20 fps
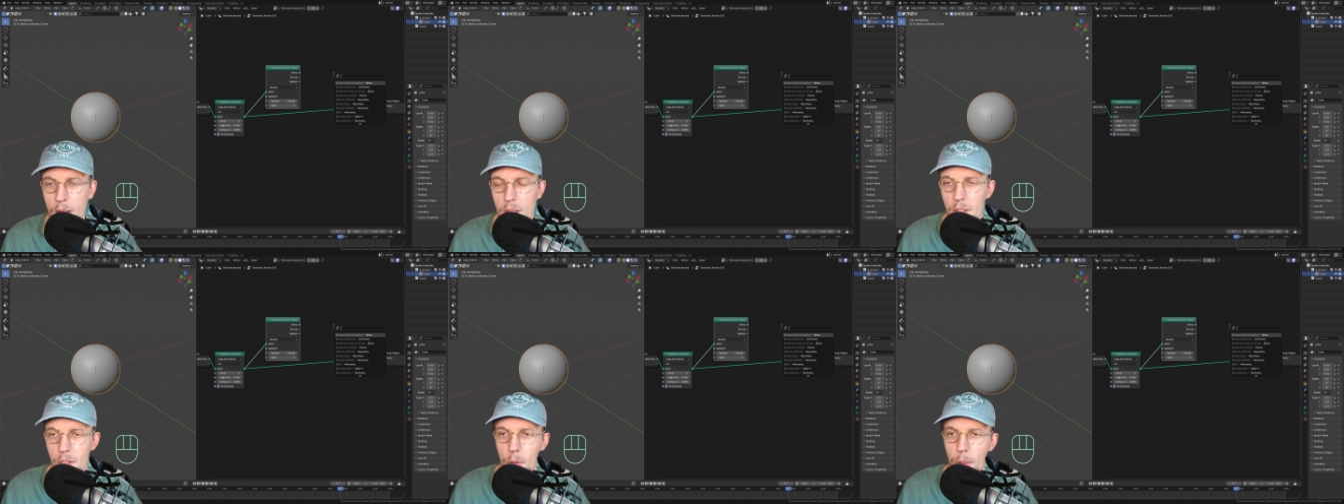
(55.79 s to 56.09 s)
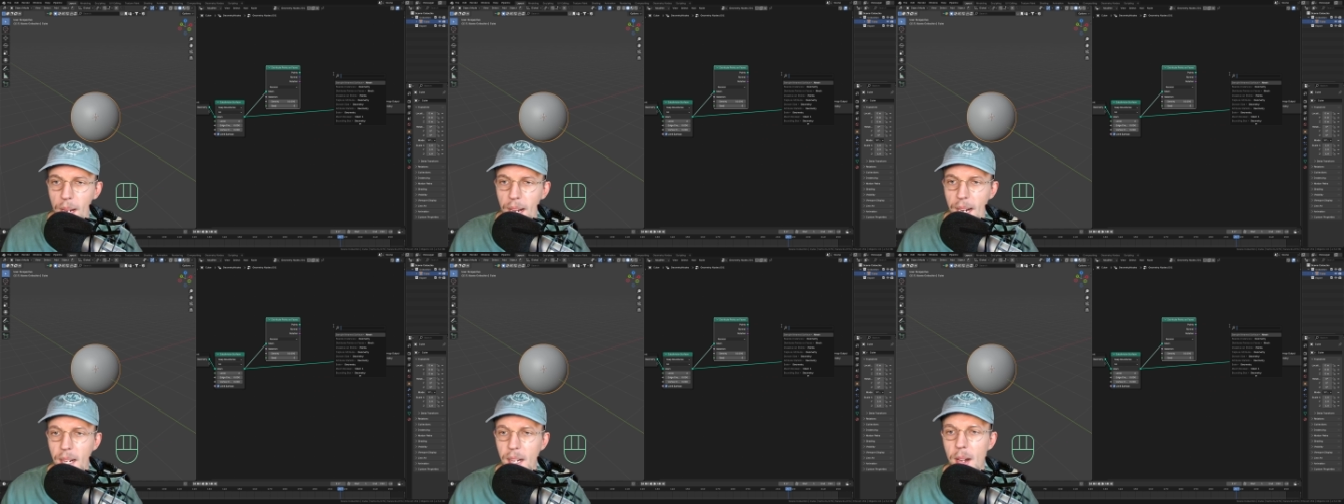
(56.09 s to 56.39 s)

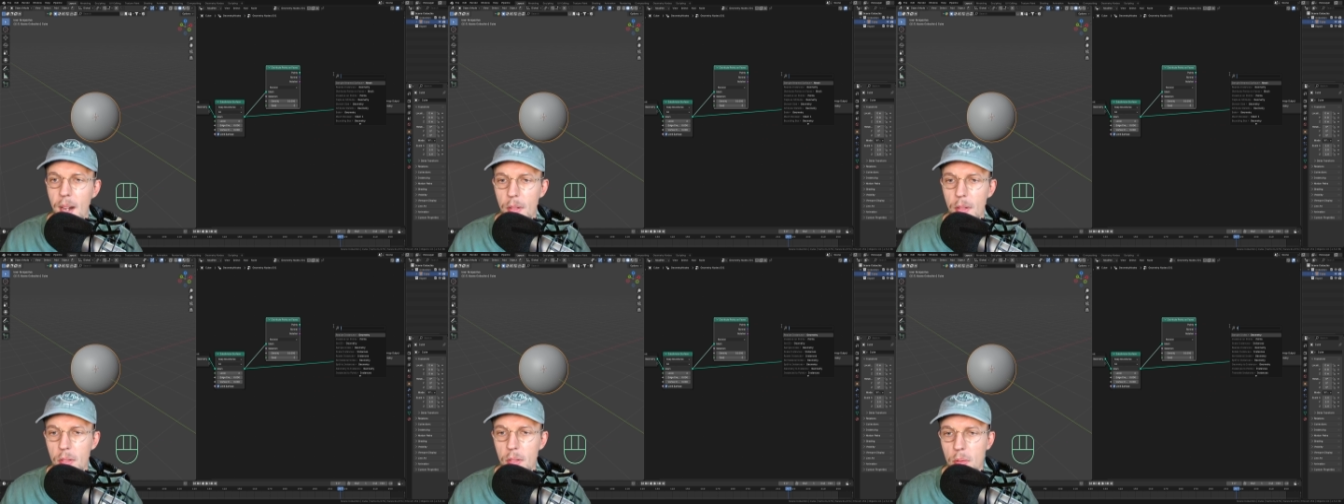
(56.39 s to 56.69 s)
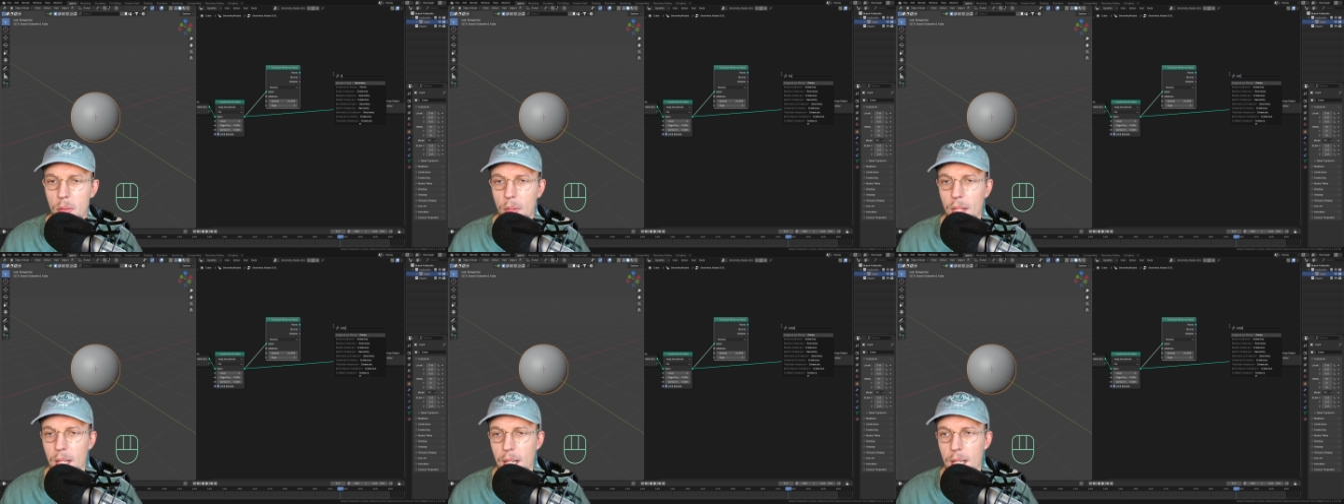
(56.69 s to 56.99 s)
drag it out to
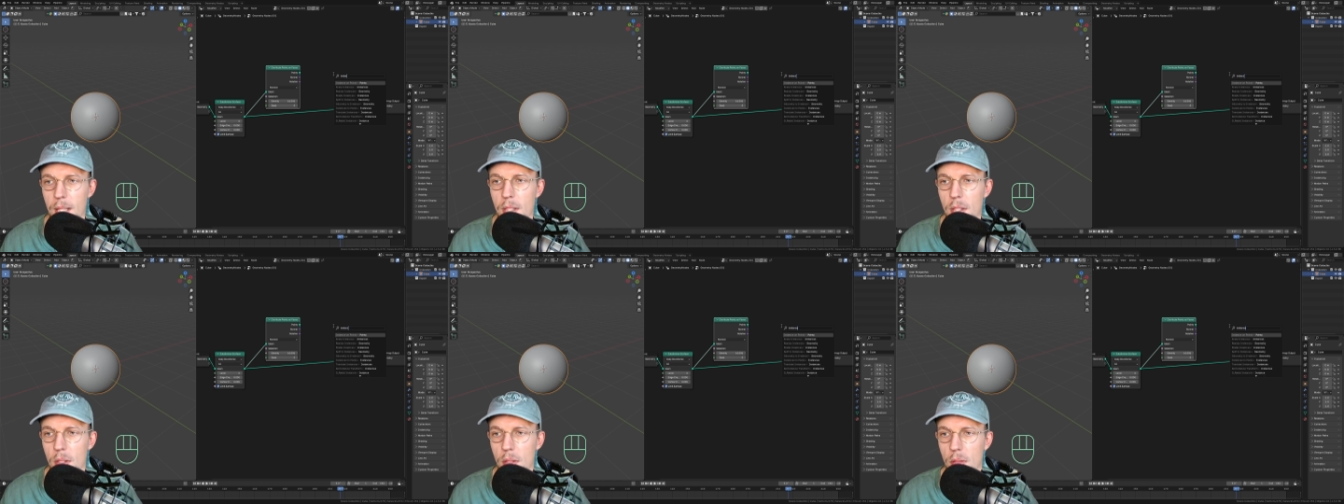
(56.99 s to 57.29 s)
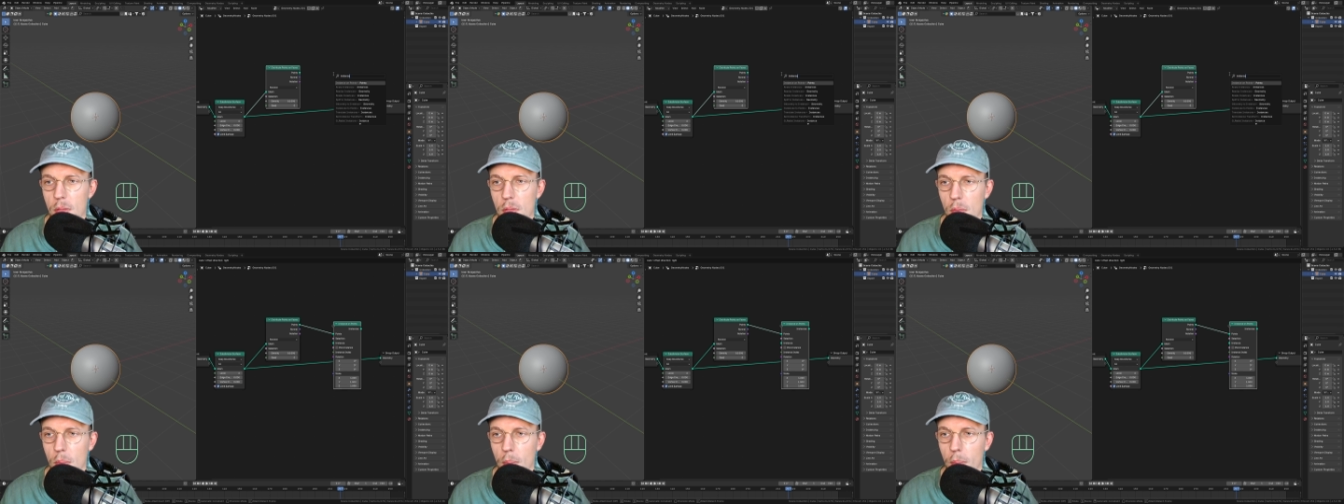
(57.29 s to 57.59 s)
an
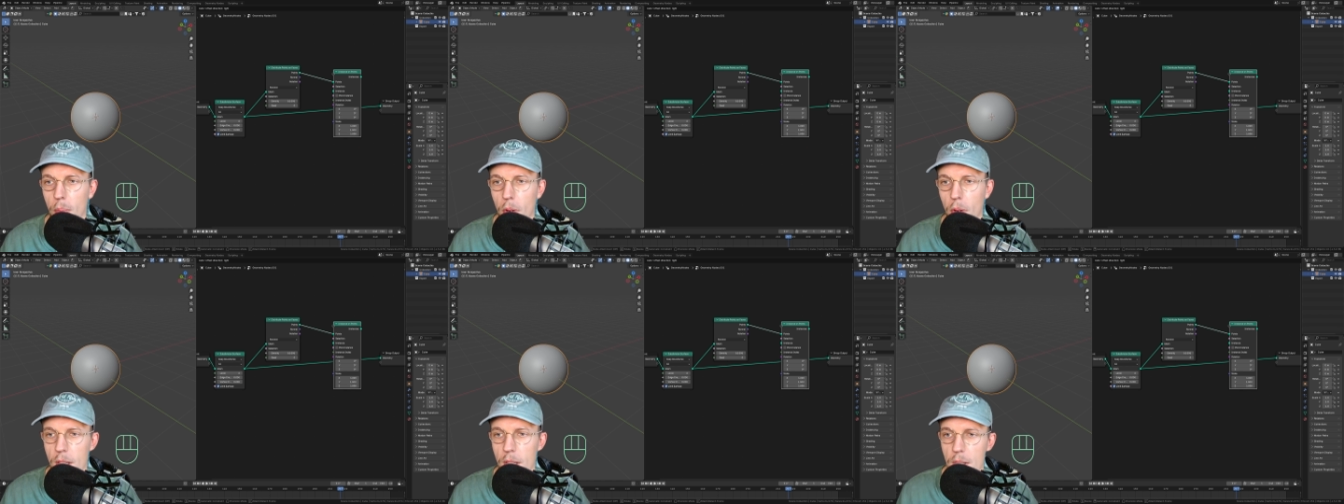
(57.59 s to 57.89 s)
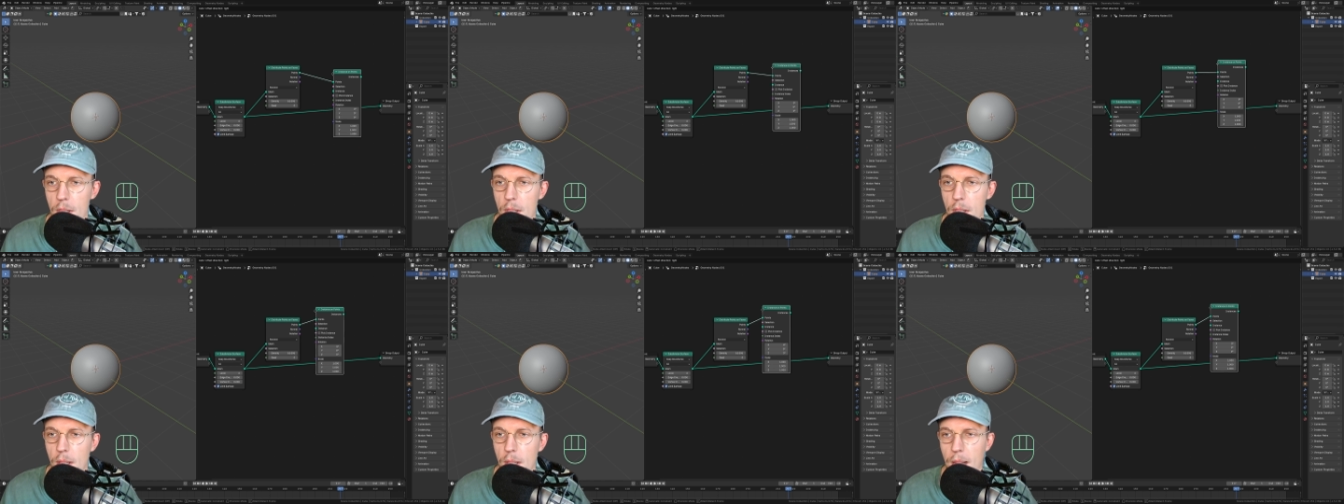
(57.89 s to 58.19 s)
instance on
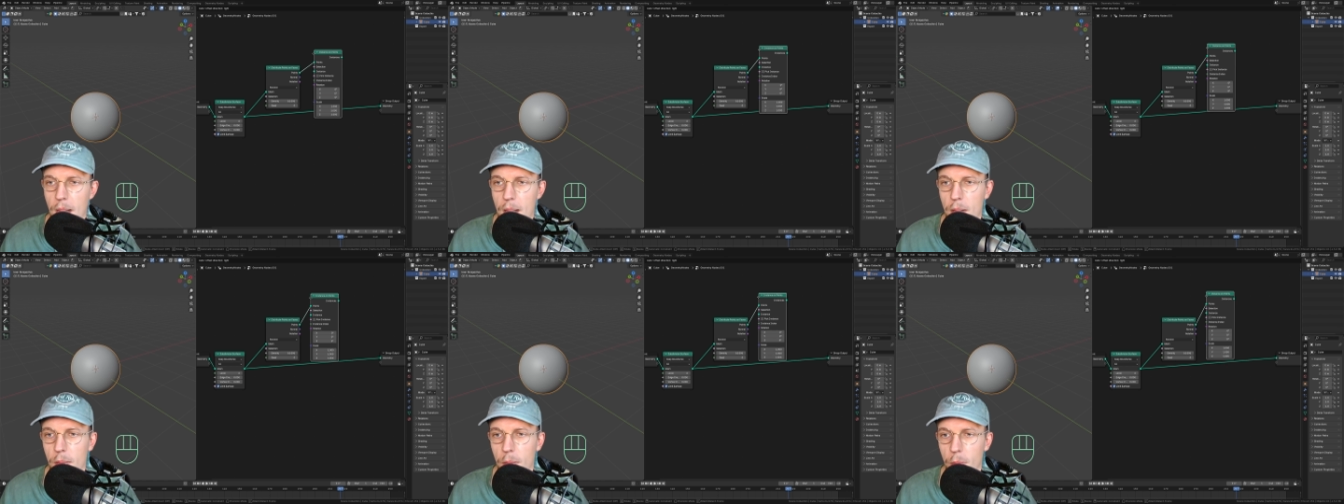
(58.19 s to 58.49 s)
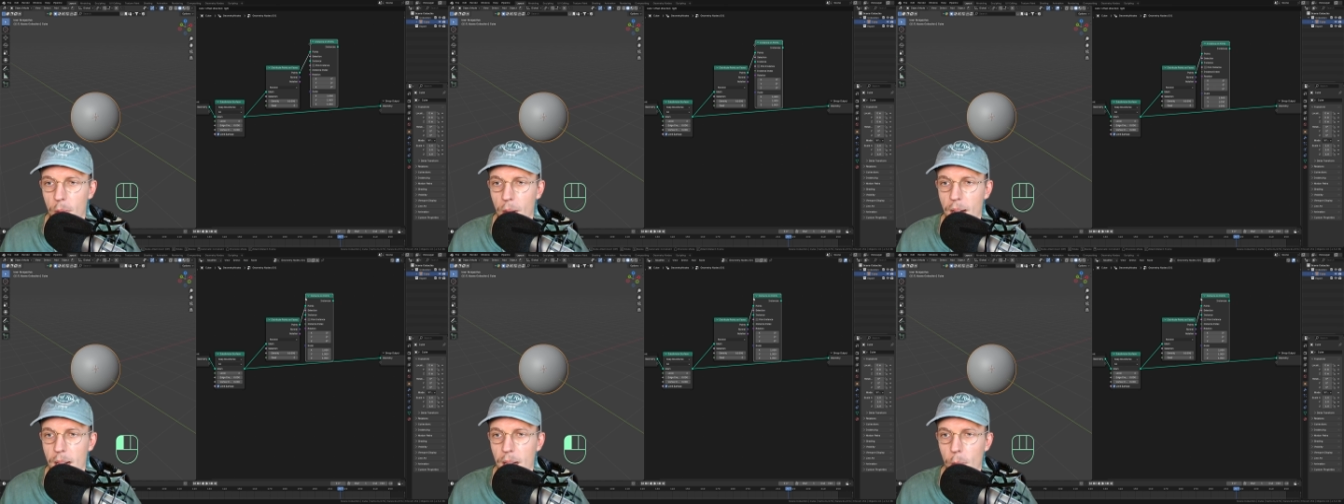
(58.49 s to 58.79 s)
points, and
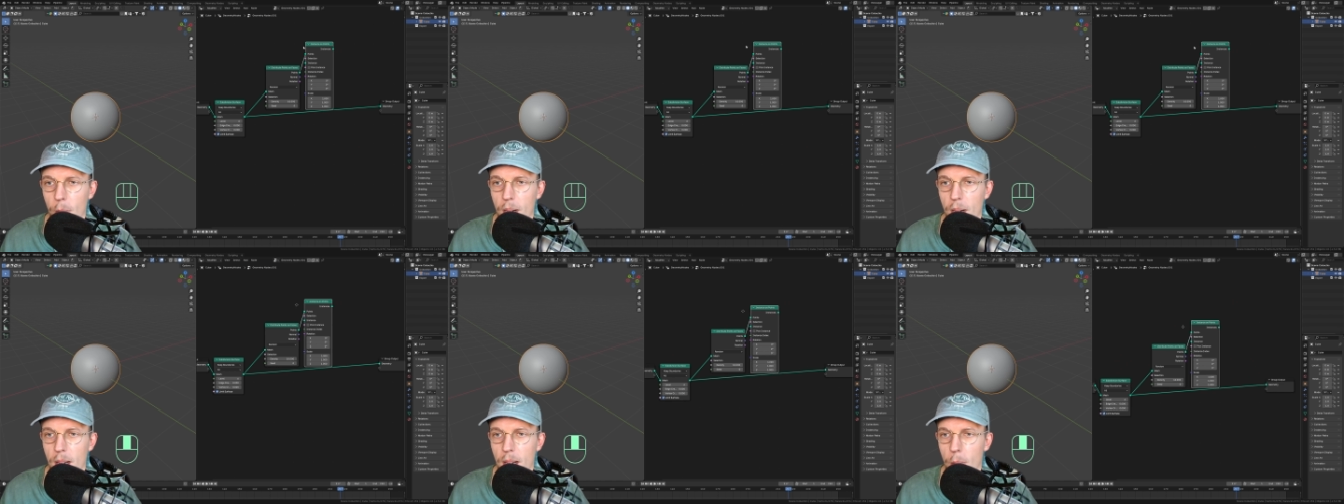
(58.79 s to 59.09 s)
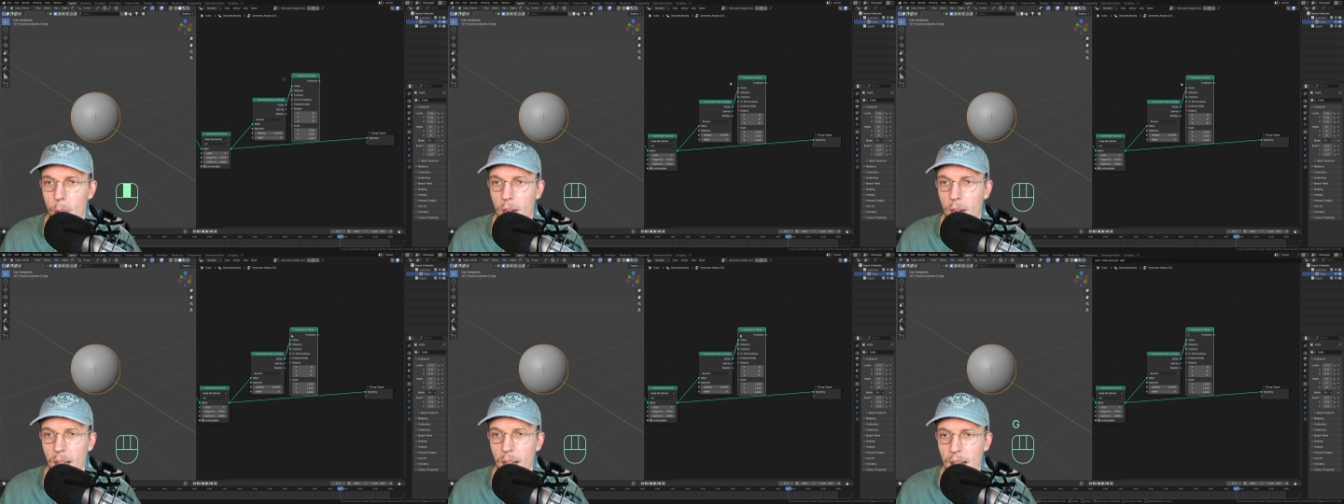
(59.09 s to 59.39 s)
right away I
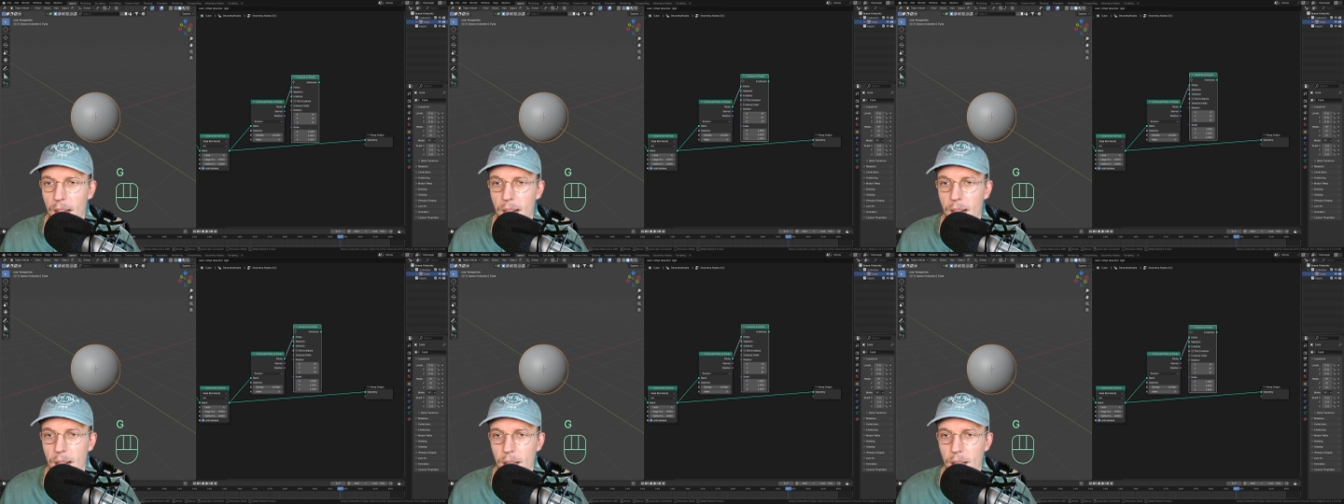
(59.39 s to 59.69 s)
want to add an